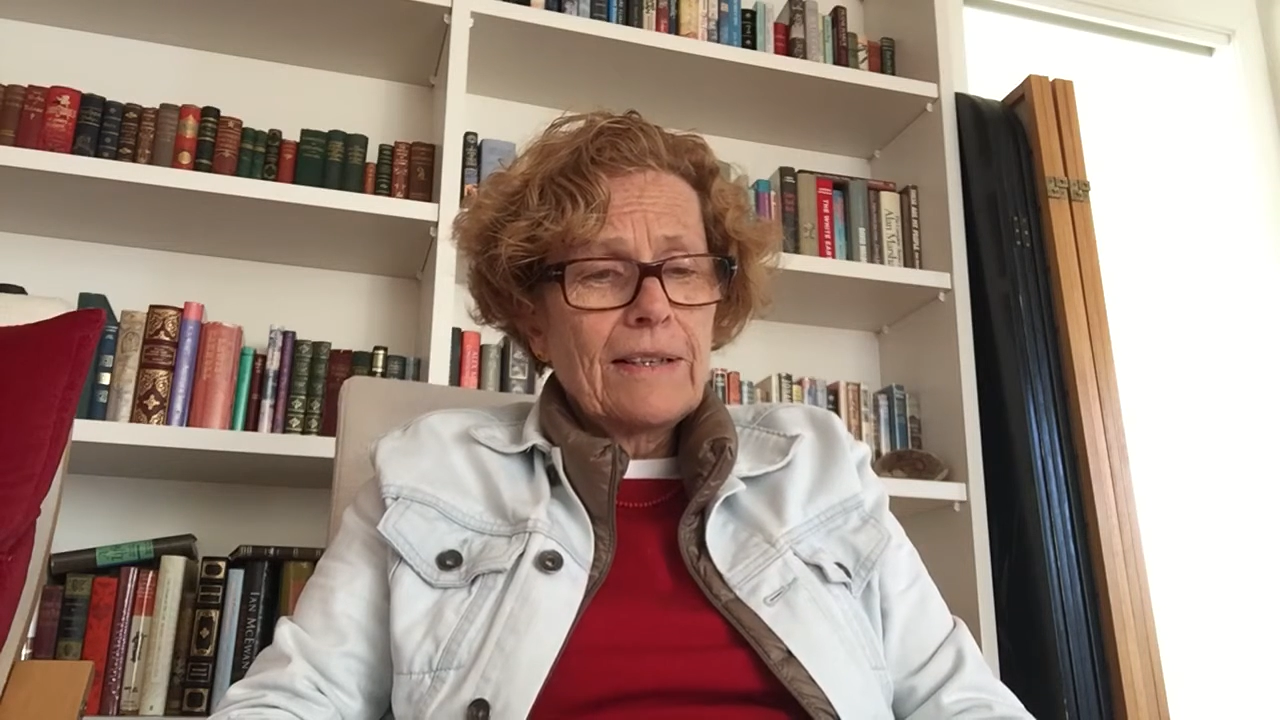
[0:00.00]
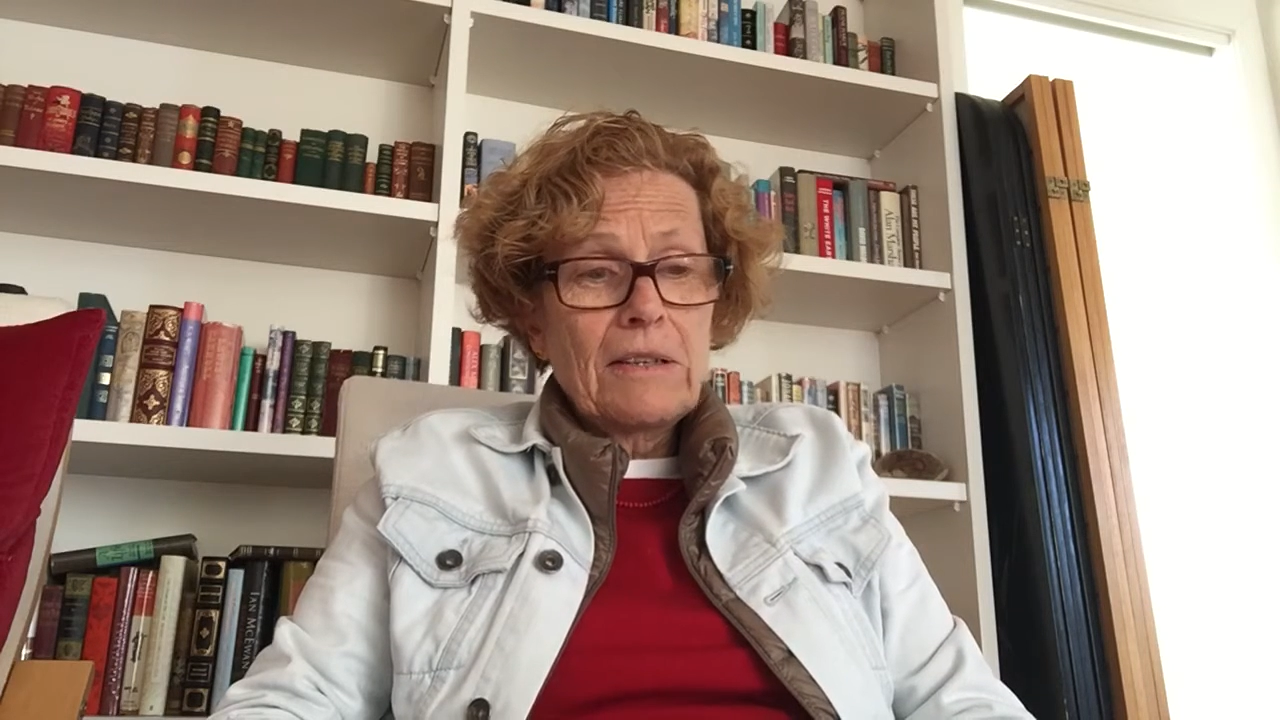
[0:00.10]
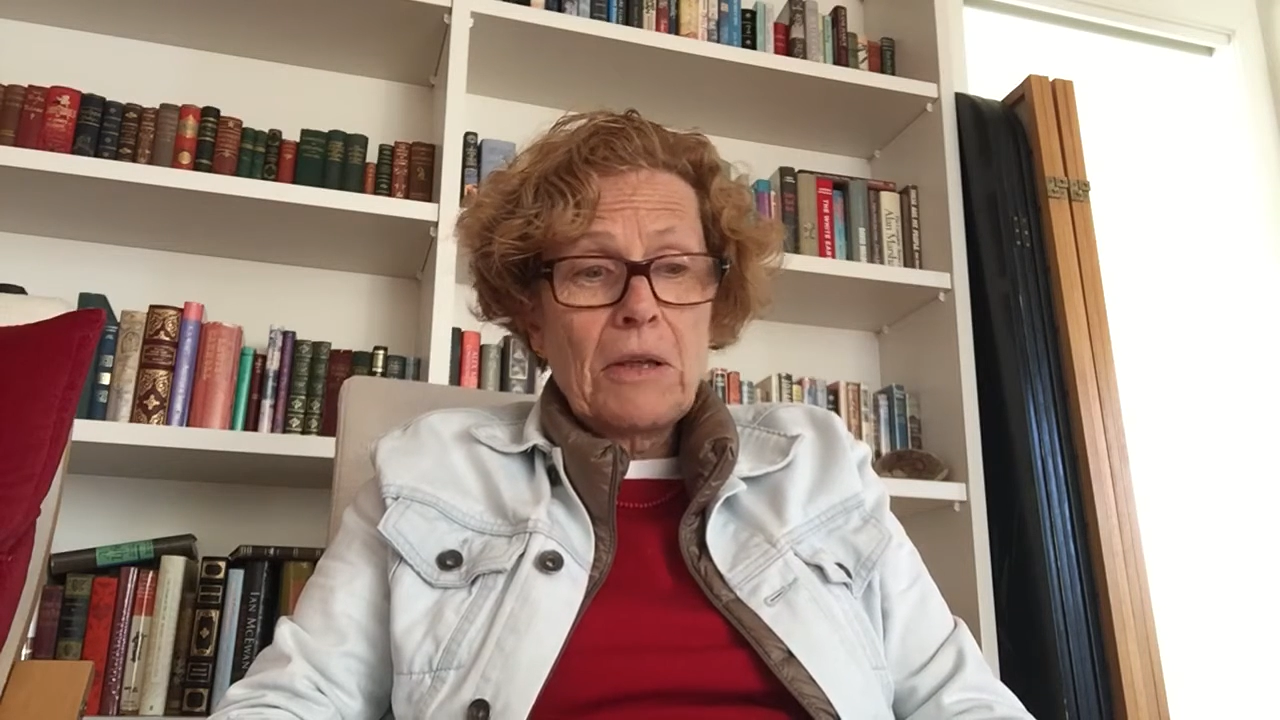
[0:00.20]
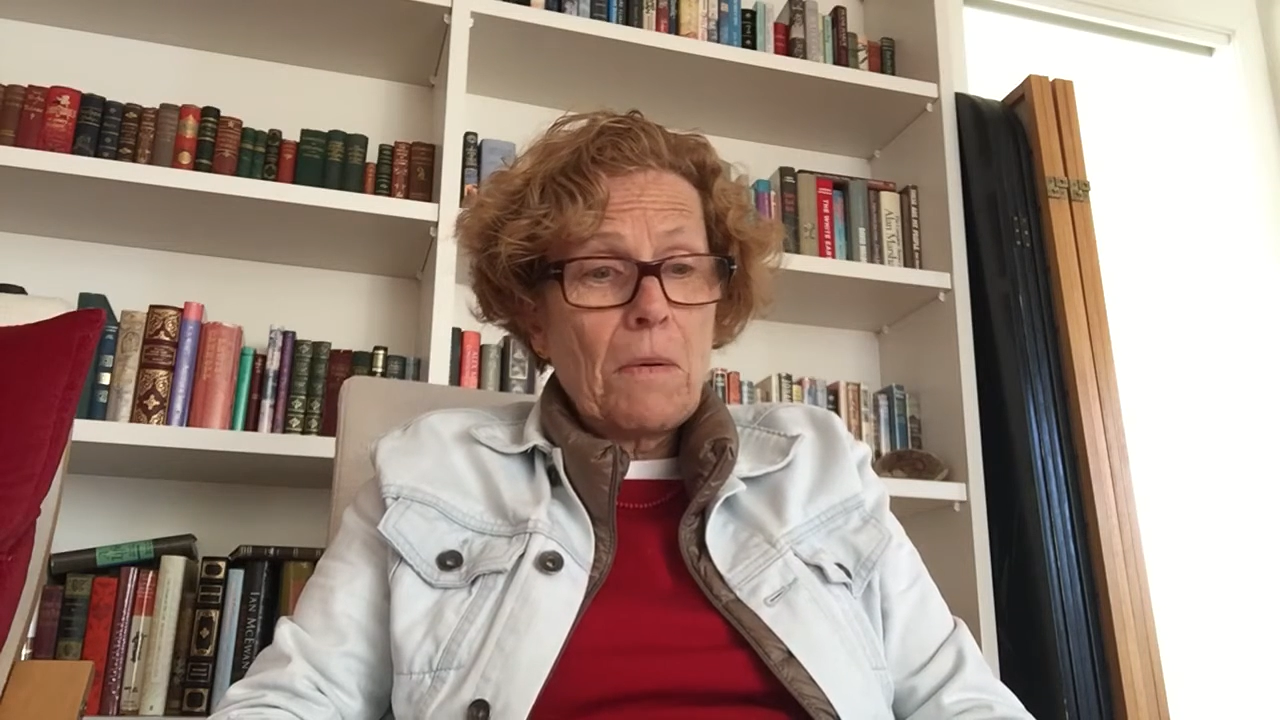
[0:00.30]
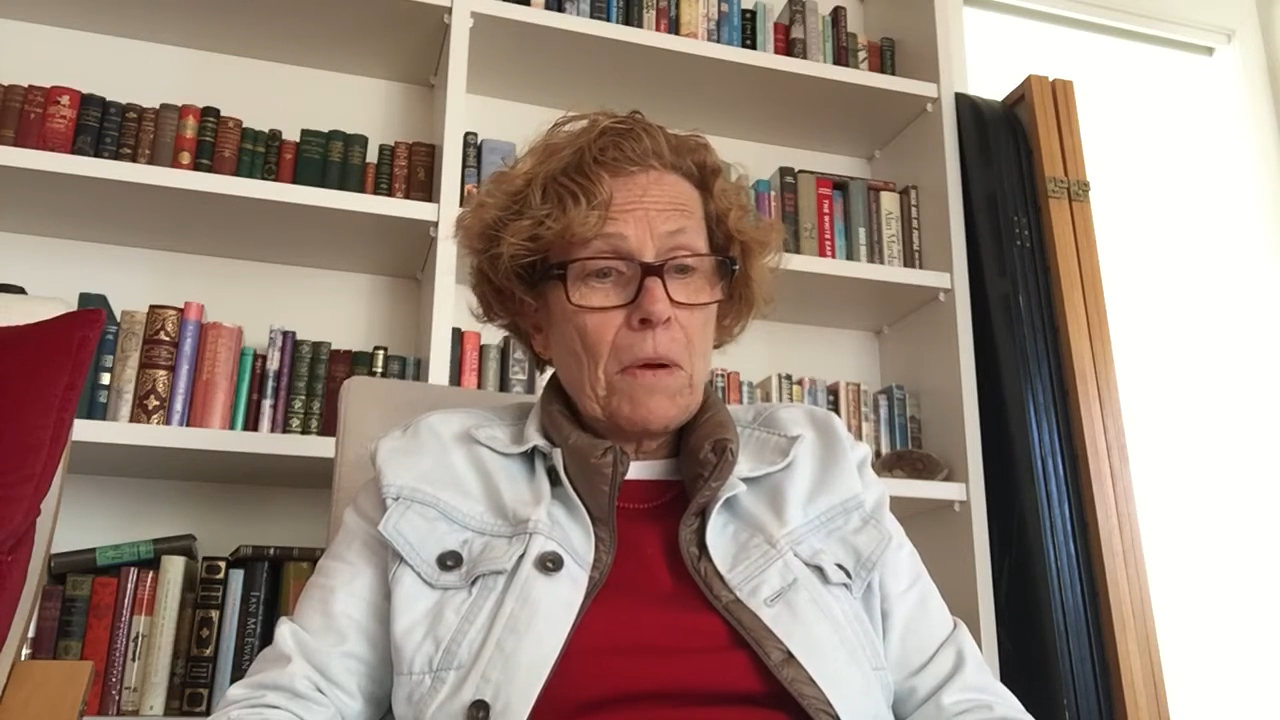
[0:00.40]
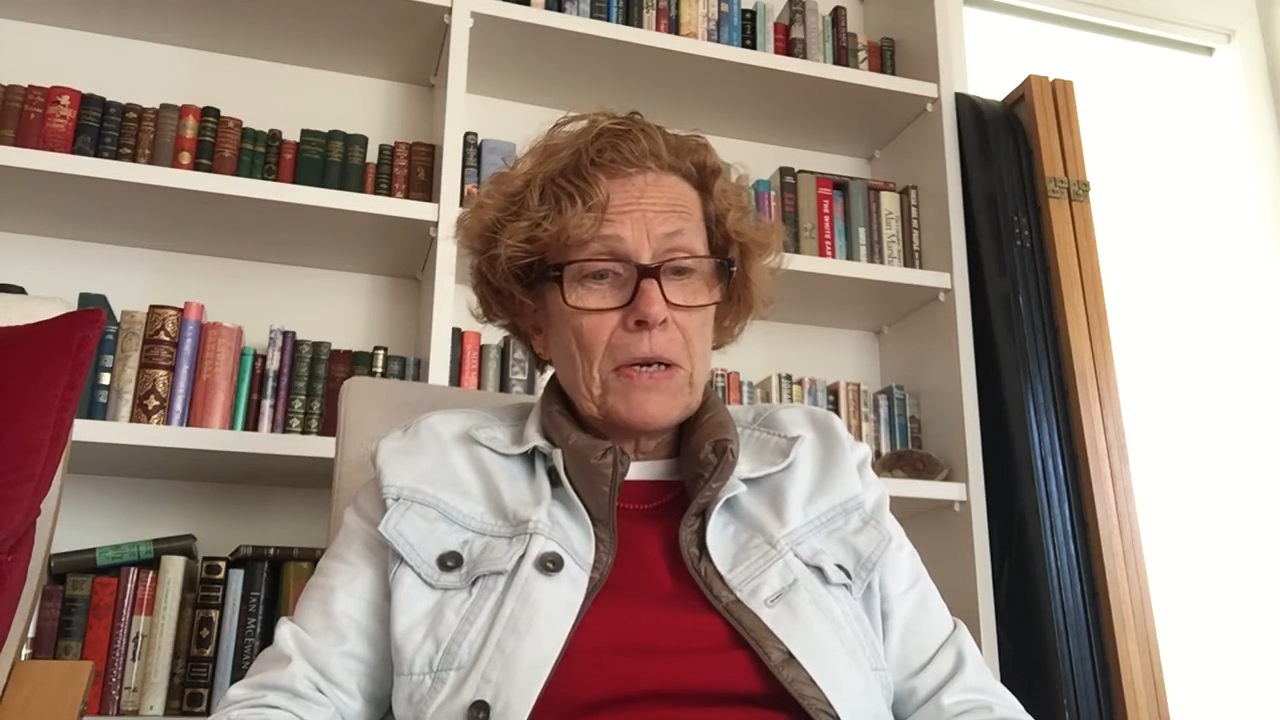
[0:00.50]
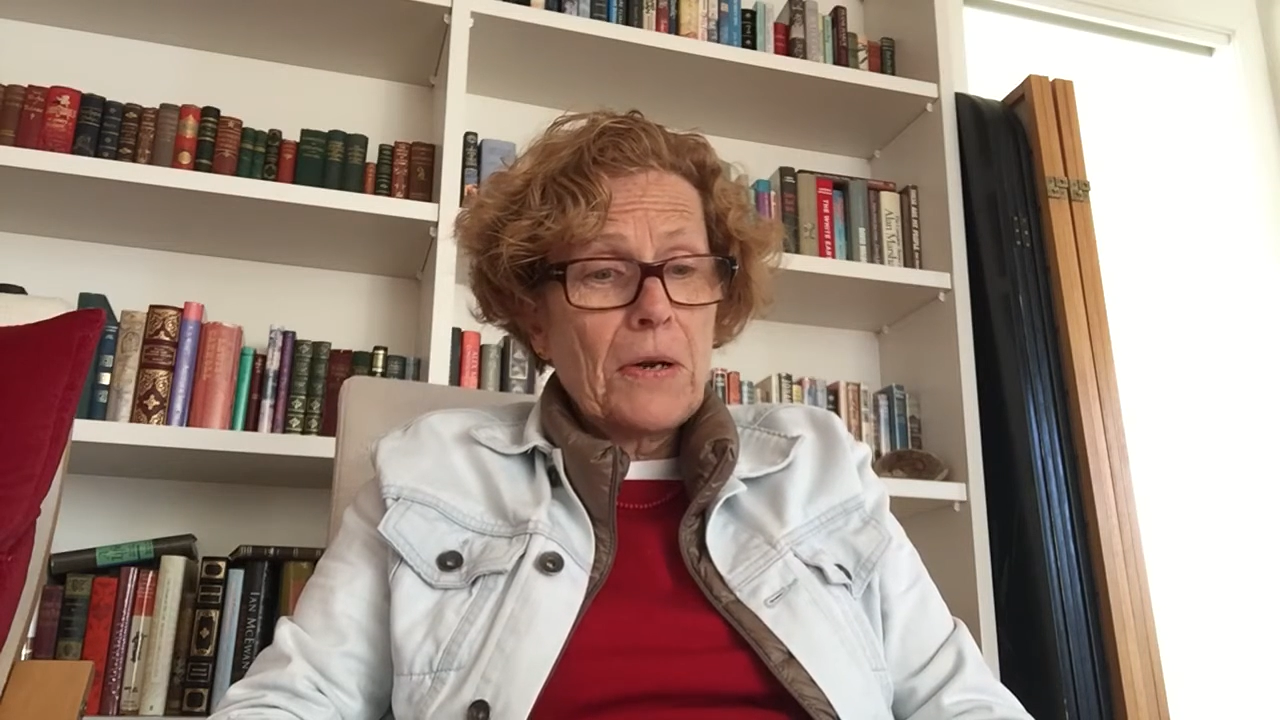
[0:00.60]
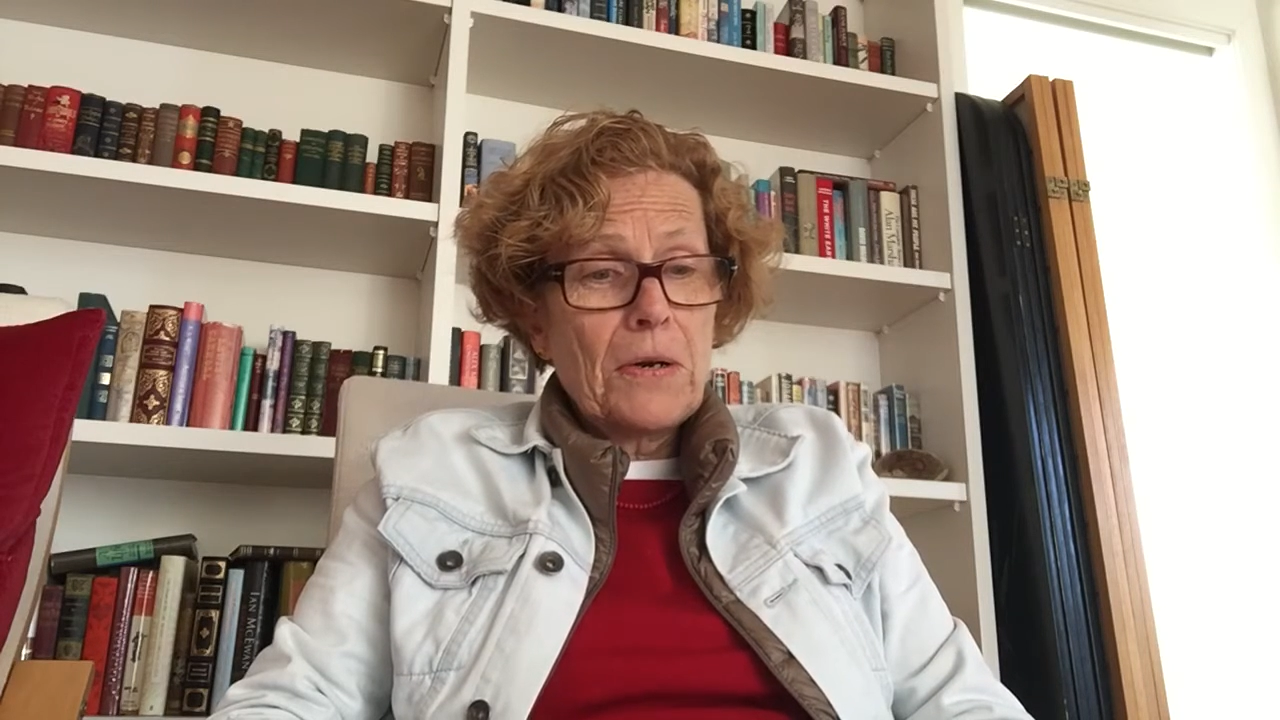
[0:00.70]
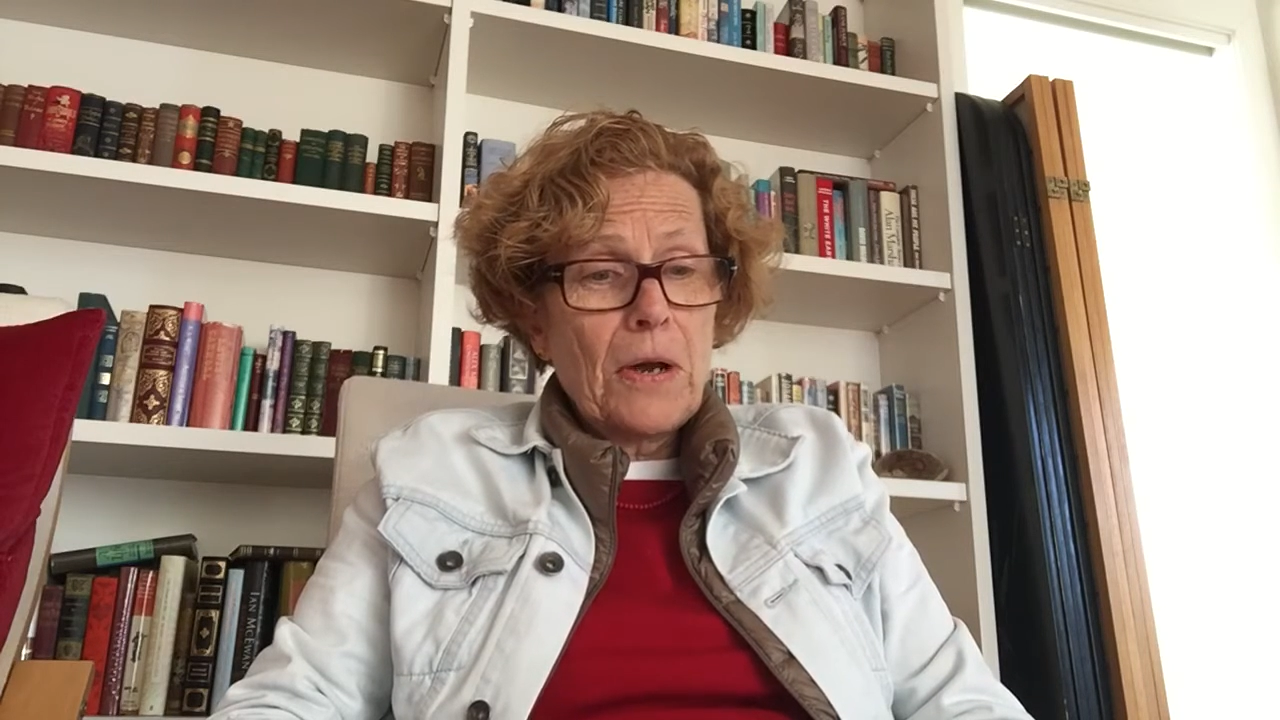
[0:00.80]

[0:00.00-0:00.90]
though I don't